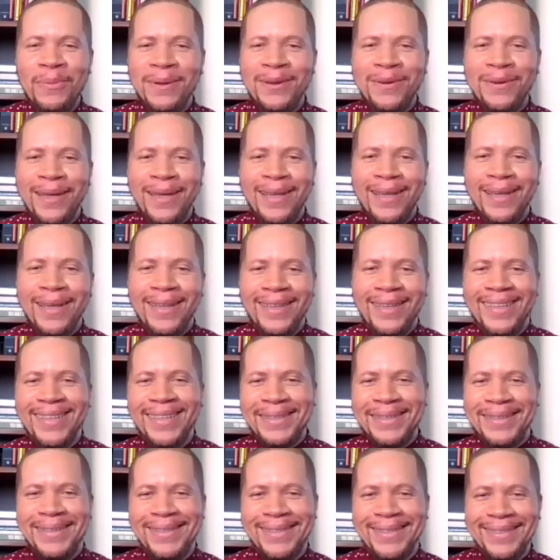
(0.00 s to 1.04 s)
about it.
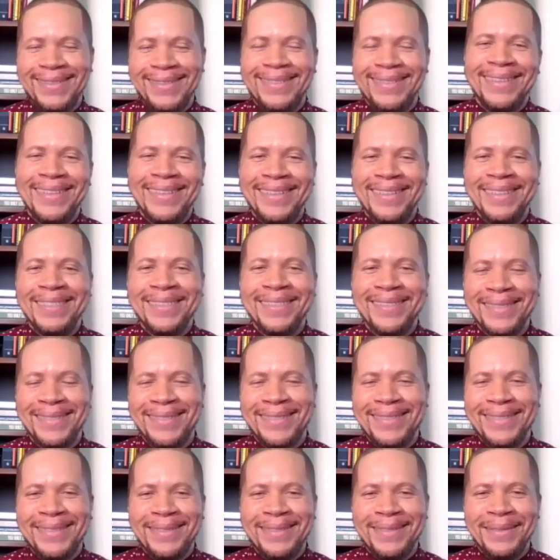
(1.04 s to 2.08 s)
Just
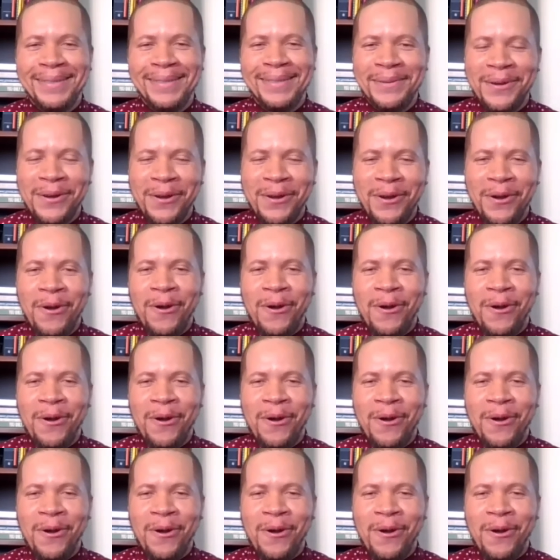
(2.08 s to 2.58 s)
say the first thing